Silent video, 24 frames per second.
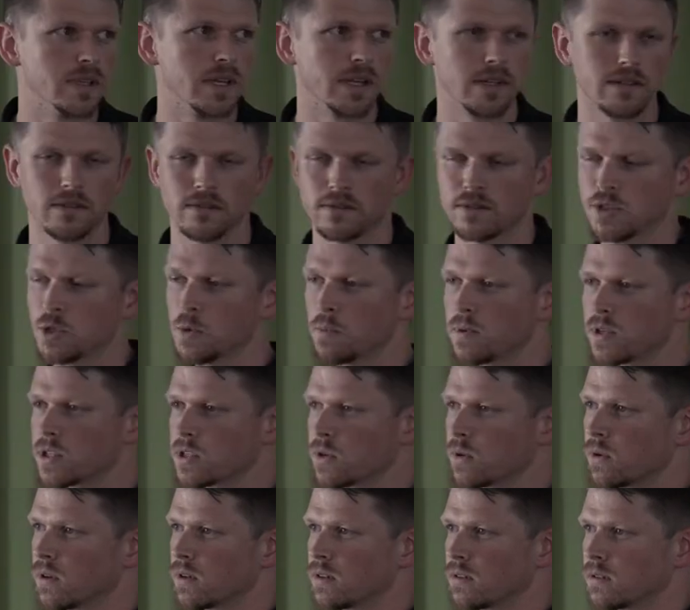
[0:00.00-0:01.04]
not super
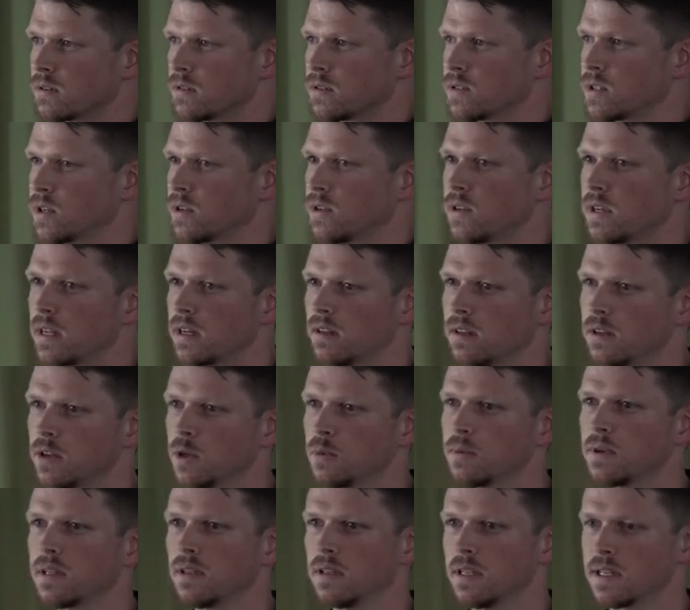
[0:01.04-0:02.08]
short, so you get a
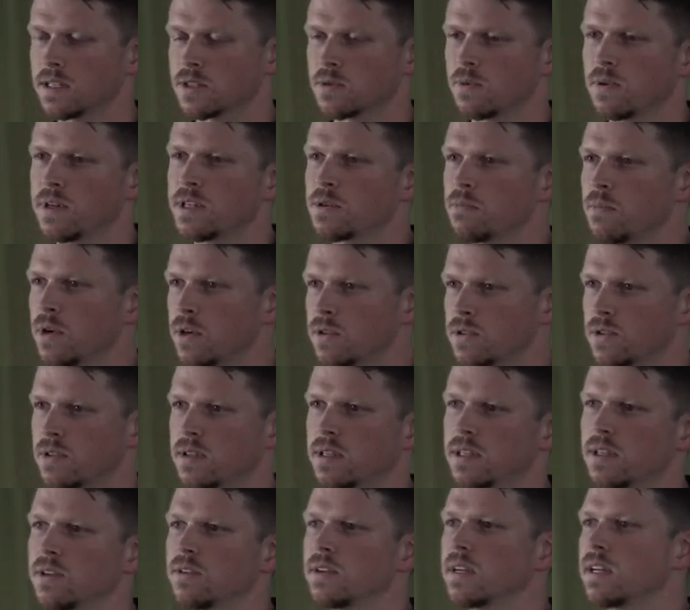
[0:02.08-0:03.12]
little bit less range of motion
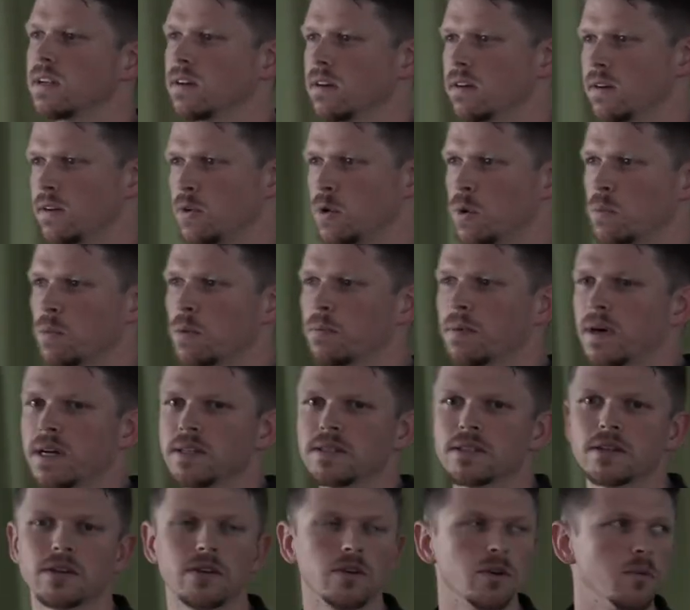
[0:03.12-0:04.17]
than you get on a normal
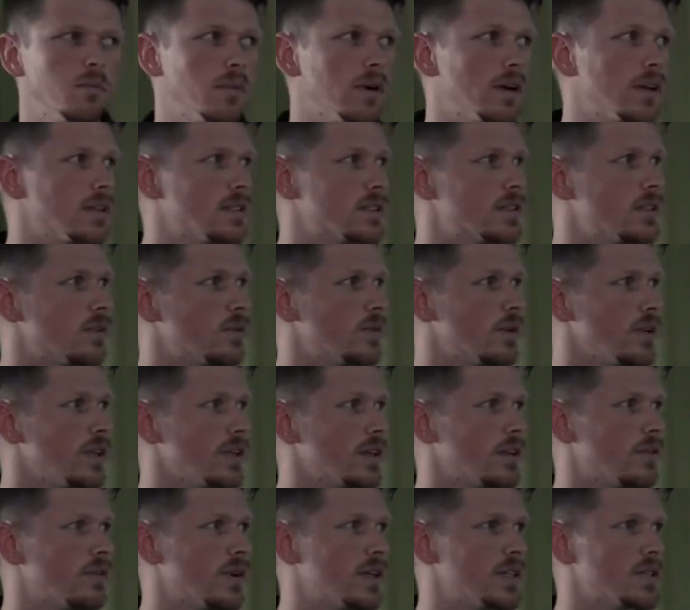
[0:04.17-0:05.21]
bicycle, but still
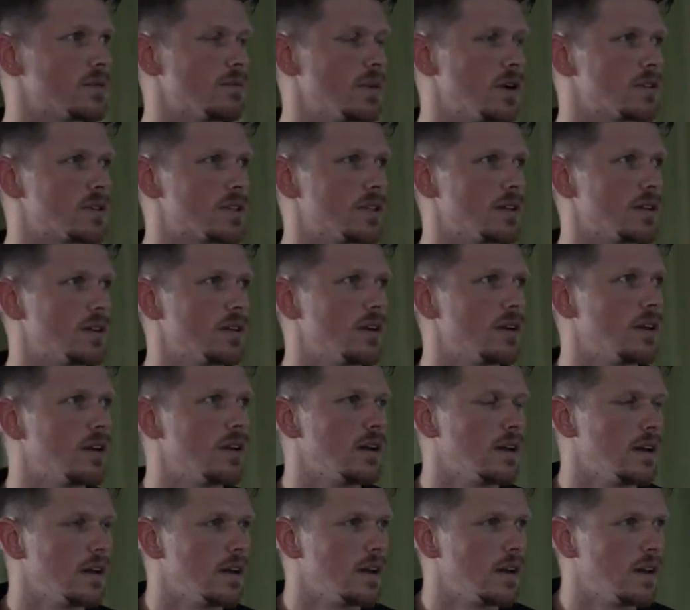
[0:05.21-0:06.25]
really good range of motion.
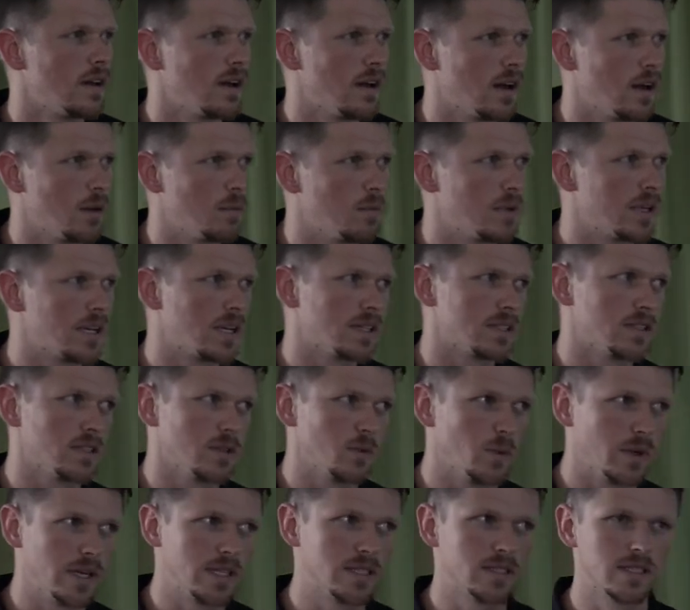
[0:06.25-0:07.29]
Because of
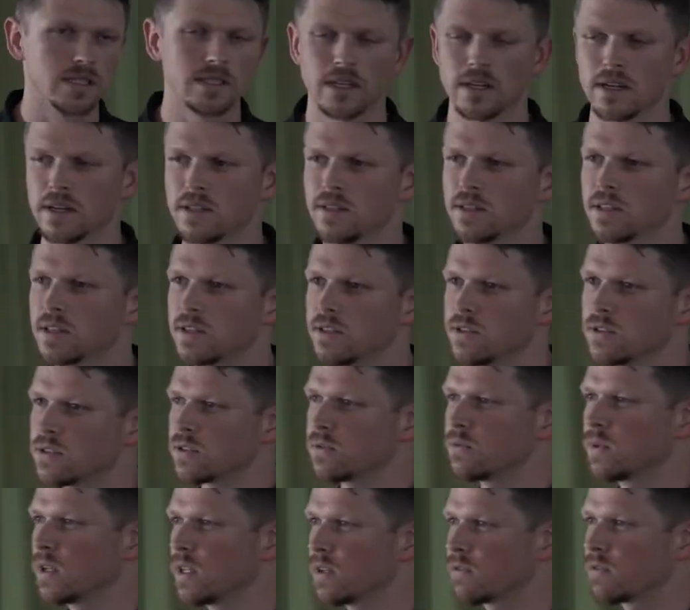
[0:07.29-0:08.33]
the way it's designed, you can use
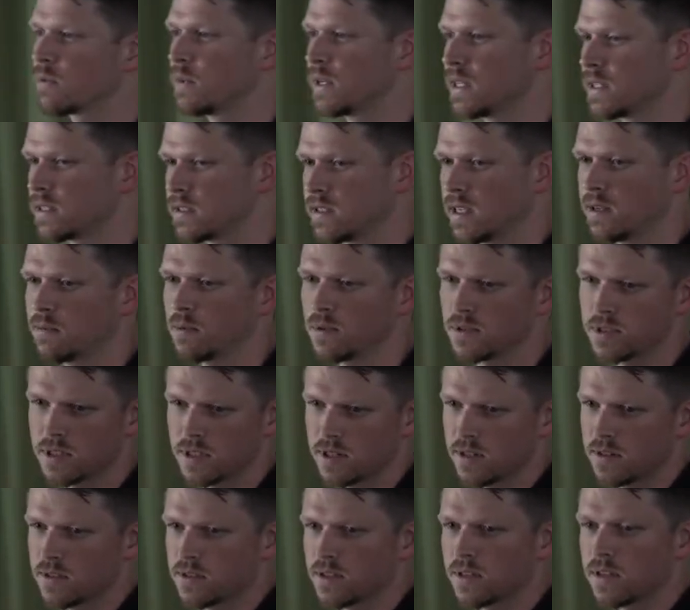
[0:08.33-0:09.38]
it really from any stable
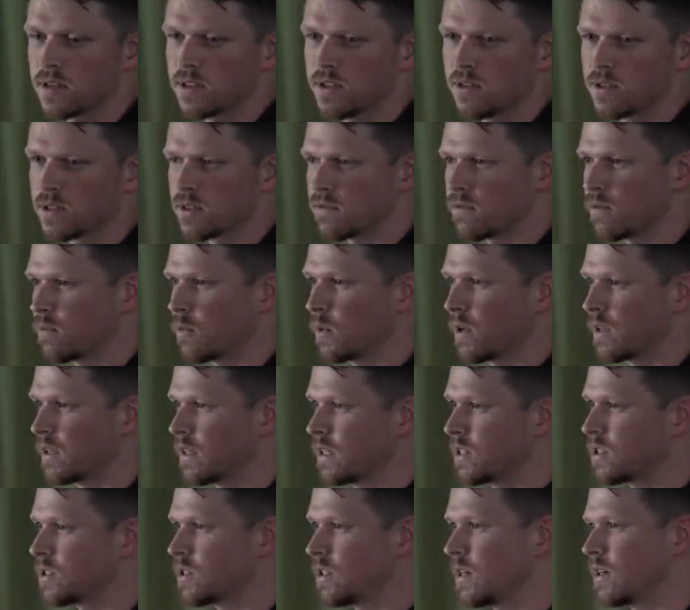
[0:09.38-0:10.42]
chair, so you can use it from one of these